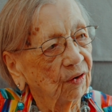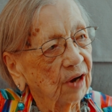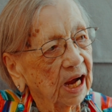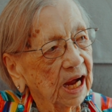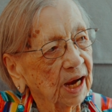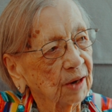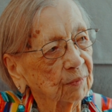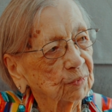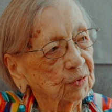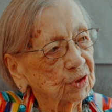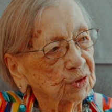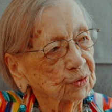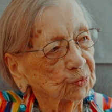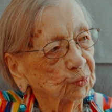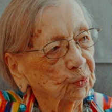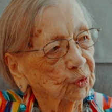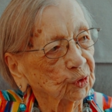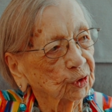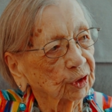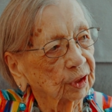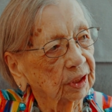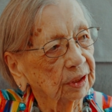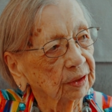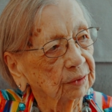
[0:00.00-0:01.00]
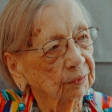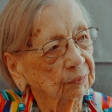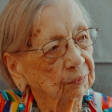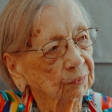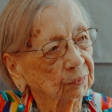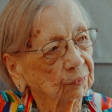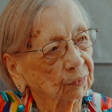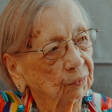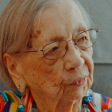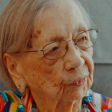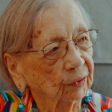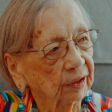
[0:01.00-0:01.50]
I was working
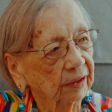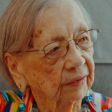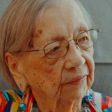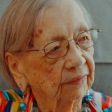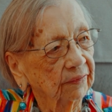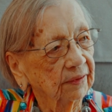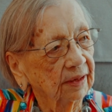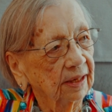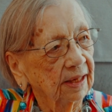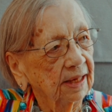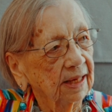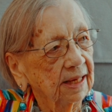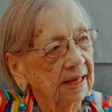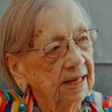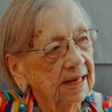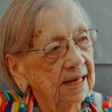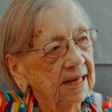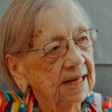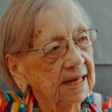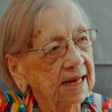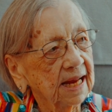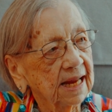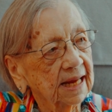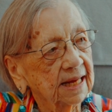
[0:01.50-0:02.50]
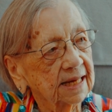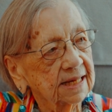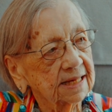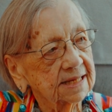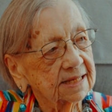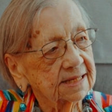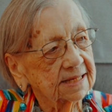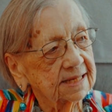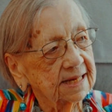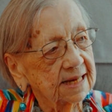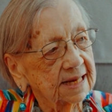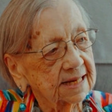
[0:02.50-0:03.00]
with, he had
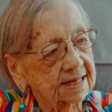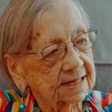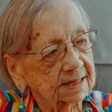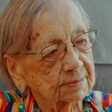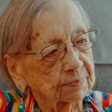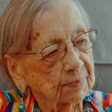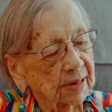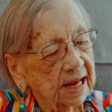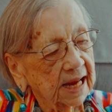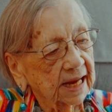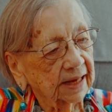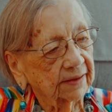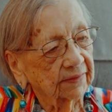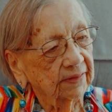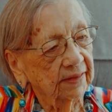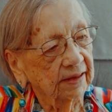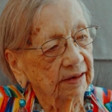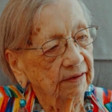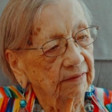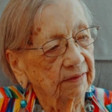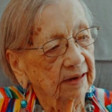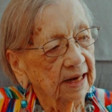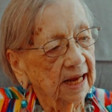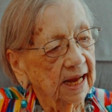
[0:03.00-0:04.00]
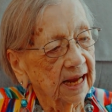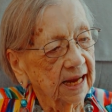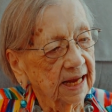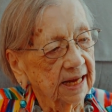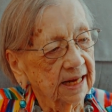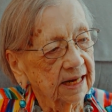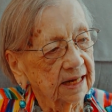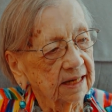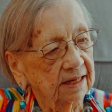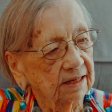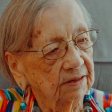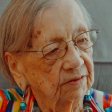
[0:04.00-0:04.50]
his desk back there and I
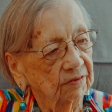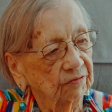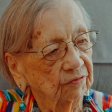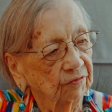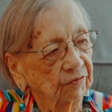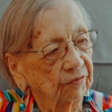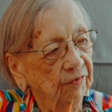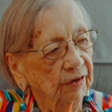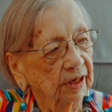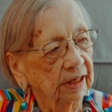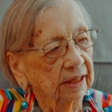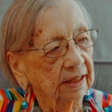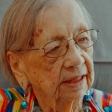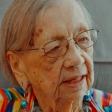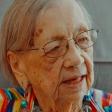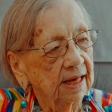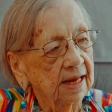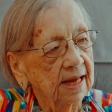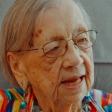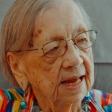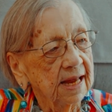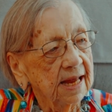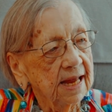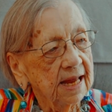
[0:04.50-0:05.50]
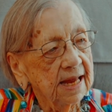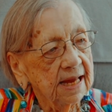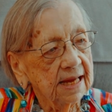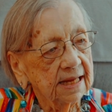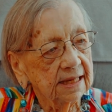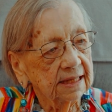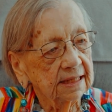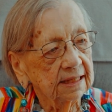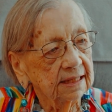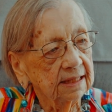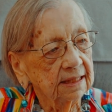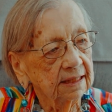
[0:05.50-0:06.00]
had it in front,
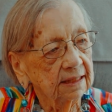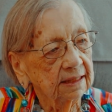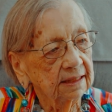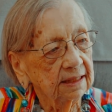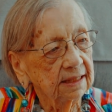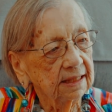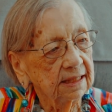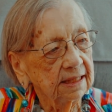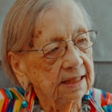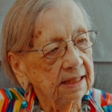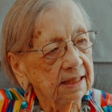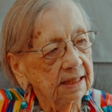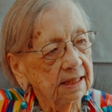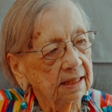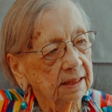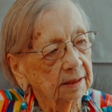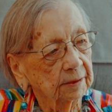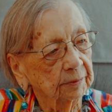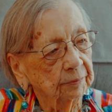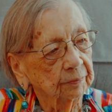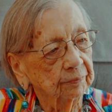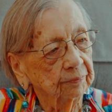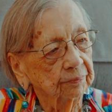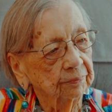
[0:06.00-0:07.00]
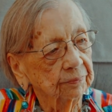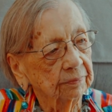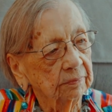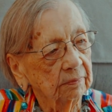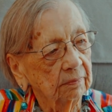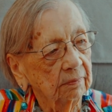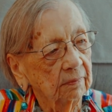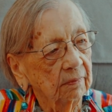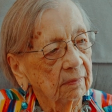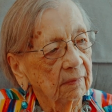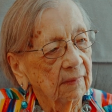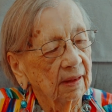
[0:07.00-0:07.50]
and he
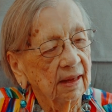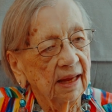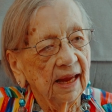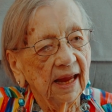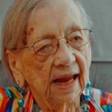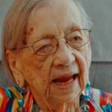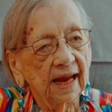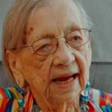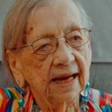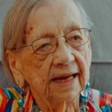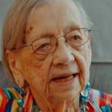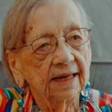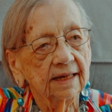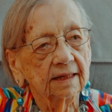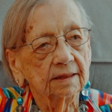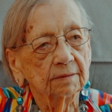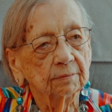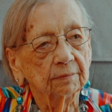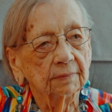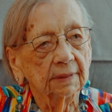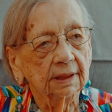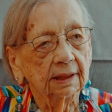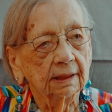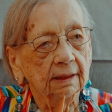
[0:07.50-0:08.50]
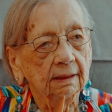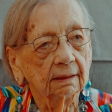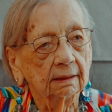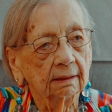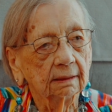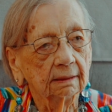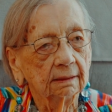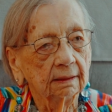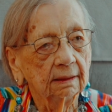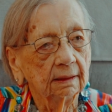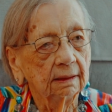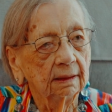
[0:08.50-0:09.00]
hated me
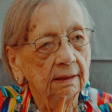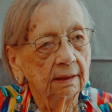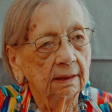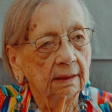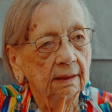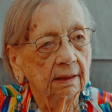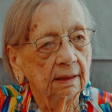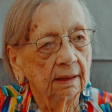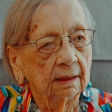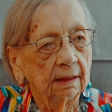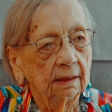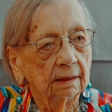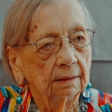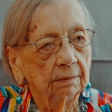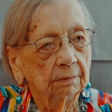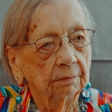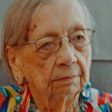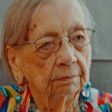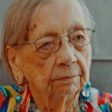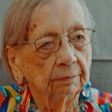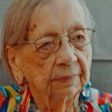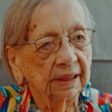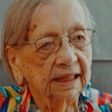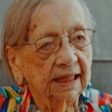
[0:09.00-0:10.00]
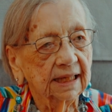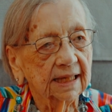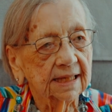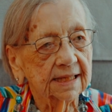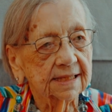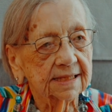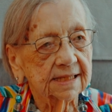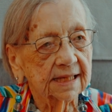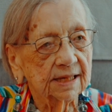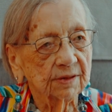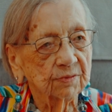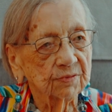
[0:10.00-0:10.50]

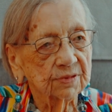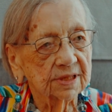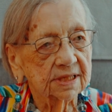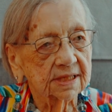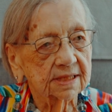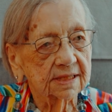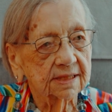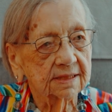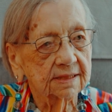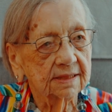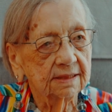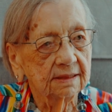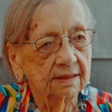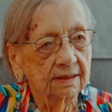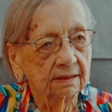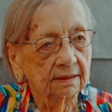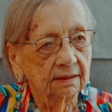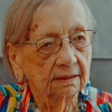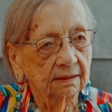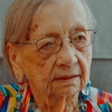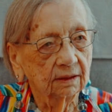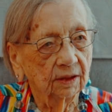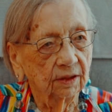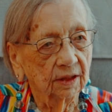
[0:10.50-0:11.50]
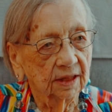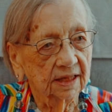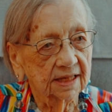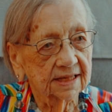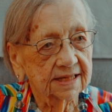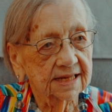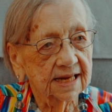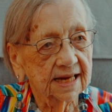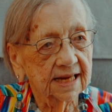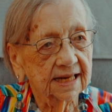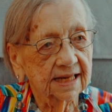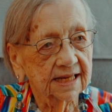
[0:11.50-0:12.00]
because I was going to
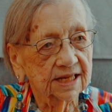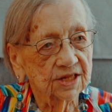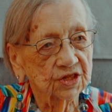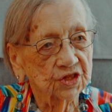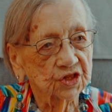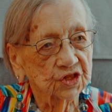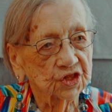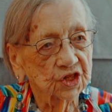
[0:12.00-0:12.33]
take his